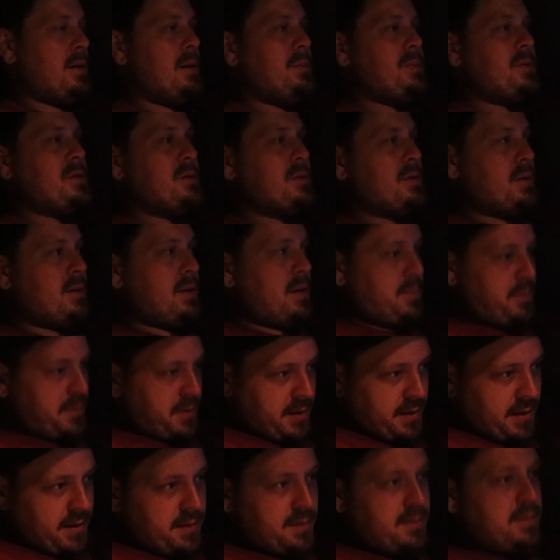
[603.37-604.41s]
I'm still going to
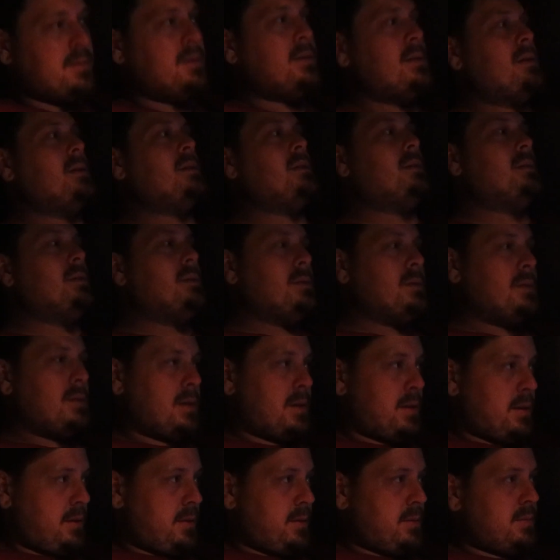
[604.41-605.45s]
upgrade,
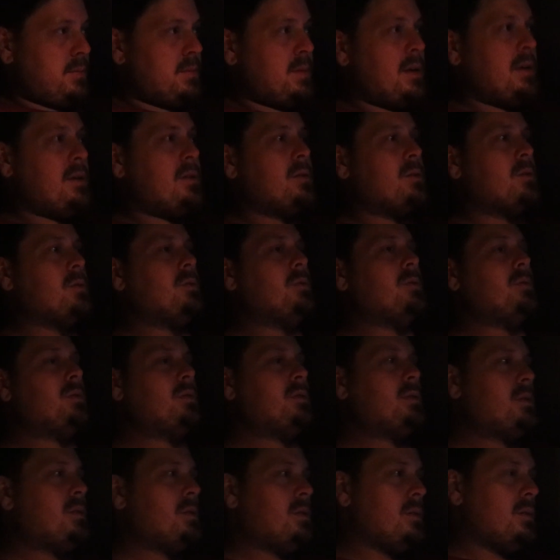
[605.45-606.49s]
the
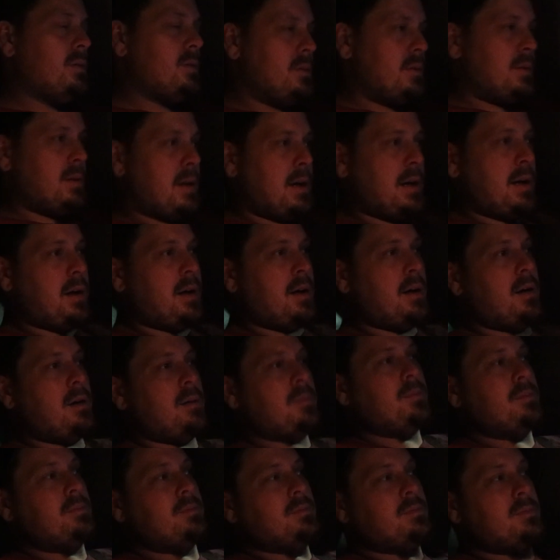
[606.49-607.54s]
intercooler.
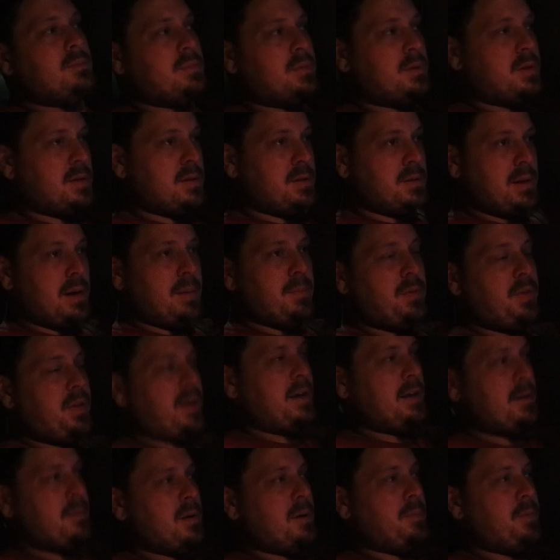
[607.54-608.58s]
I'm
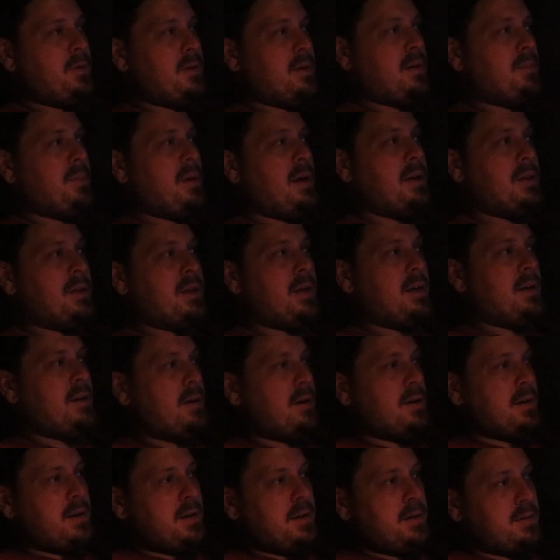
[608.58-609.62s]
thinking about putting a meth kit
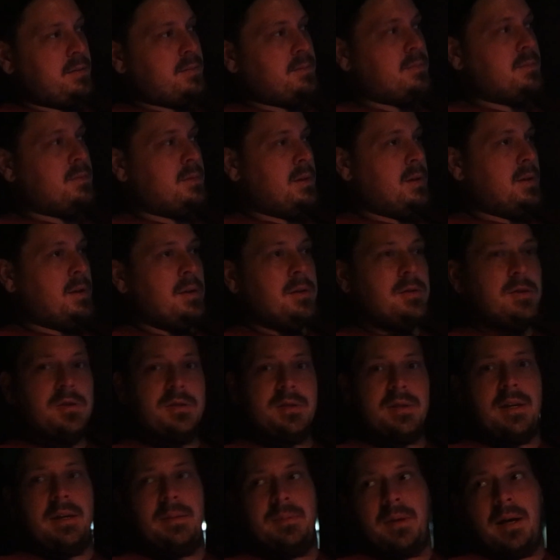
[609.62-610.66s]
on it,
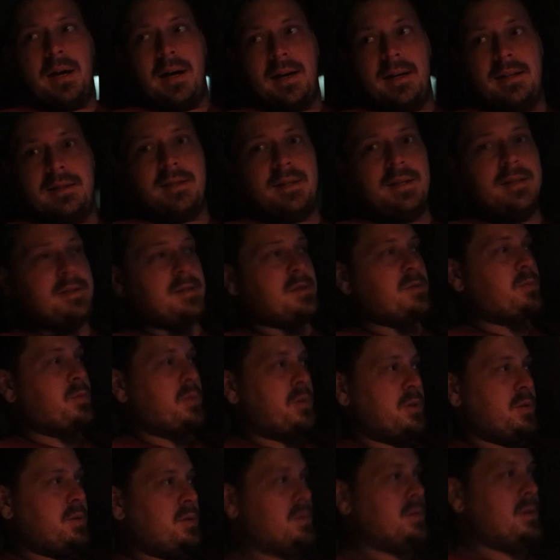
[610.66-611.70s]
just to keep the IATs real.